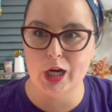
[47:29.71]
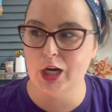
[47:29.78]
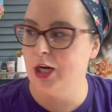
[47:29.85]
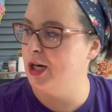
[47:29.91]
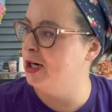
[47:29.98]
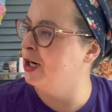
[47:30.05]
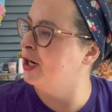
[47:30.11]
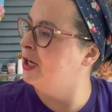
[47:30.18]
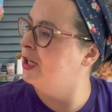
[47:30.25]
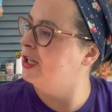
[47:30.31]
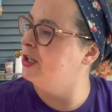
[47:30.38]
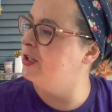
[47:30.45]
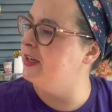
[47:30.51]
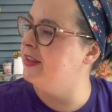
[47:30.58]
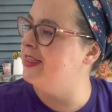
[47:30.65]
my God.
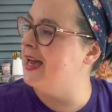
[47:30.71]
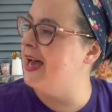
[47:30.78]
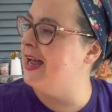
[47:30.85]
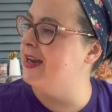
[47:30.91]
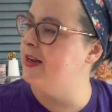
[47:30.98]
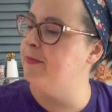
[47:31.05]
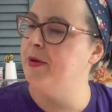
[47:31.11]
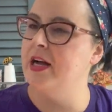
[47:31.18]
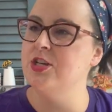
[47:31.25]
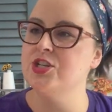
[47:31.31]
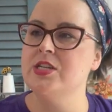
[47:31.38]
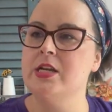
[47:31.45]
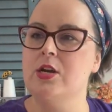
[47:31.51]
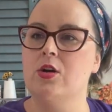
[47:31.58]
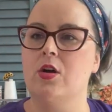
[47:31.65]
Look at that punch
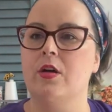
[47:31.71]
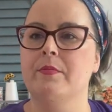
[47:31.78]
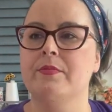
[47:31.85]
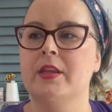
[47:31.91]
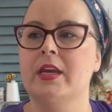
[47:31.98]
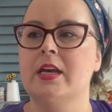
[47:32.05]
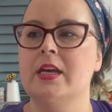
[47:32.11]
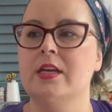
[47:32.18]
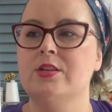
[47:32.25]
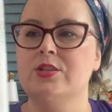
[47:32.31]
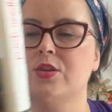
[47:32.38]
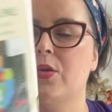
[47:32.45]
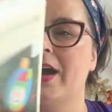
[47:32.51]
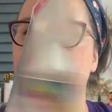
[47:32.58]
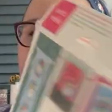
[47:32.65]
needle.
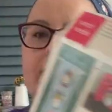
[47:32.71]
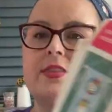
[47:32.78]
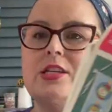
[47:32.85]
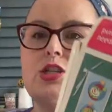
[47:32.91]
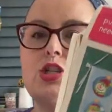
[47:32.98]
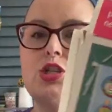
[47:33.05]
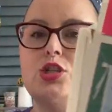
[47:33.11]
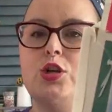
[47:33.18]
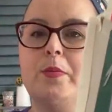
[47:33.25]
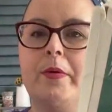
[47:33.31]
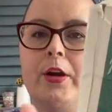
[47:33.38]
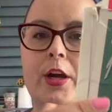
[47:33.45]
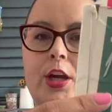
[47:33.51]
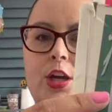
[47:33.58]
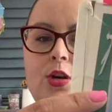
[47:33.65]
So I got this
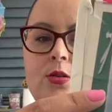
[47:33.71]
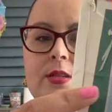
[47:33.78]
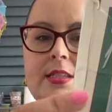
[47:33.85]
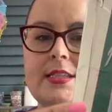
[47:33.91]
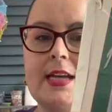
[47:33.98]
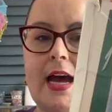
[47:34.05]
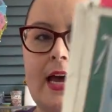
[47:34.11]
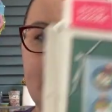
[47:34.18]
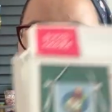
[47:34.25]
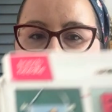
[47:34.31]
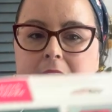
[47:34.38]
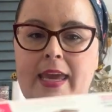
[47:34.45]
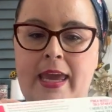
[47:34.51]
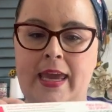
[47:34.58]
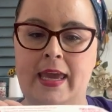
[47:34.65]
super cute set. It
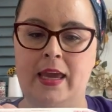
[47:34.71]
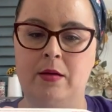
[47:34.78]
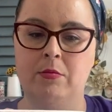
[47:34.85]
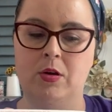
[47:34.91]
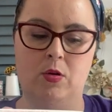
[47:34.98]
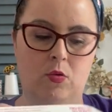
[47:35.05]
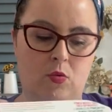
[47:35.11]
came